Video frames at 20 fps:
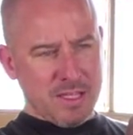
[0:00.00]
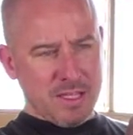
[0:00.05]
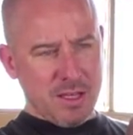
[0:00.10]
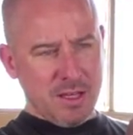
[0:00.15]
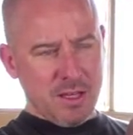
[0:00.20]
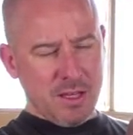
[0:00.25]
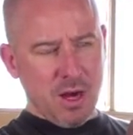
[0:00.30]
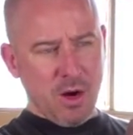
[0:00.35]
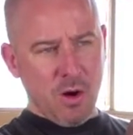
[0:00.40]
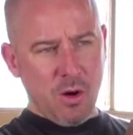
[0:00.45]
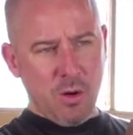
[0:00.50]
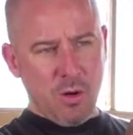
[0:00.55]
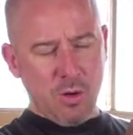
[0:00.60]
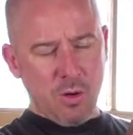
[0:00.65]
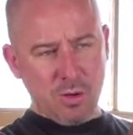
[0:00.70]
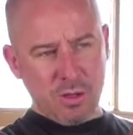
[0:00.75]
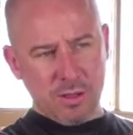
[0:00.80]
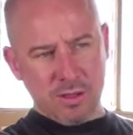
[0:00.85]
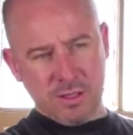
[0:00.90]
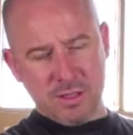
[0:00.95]

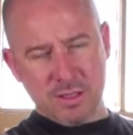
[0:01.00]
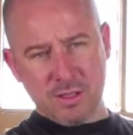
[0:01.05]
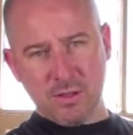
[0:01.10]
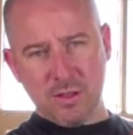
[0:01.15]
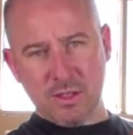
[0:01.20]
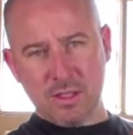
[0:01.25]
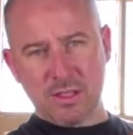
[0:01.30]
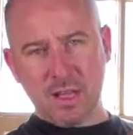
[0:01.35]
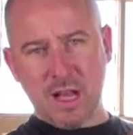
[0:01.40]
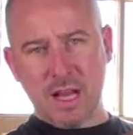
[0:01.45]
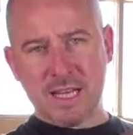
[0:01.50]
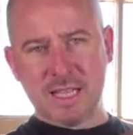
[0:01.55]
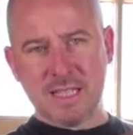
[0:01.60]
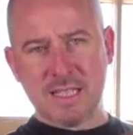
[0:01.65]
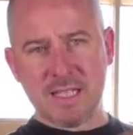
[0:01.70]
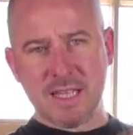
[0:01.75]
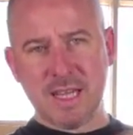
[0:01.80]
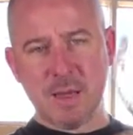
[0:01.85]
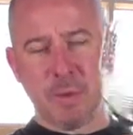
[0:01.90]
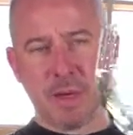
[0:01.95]
golden, sort of slightly
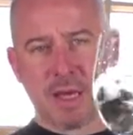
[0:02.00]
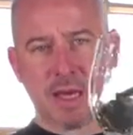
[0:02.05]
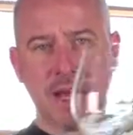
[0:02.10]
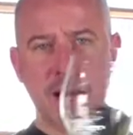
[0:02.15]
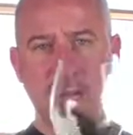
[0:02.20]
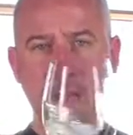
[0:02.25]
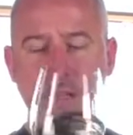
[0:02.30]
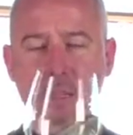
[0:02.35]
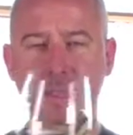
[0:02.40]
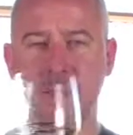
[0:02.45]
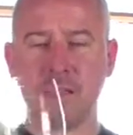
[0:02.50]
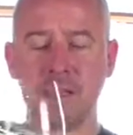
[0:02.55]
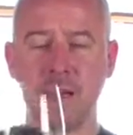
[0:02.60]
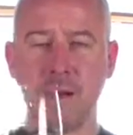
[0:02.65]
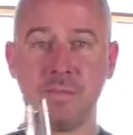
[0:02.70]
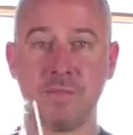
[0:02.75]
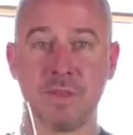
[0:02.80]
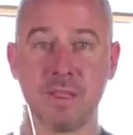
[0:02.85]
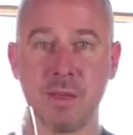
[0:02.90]
deeper colour than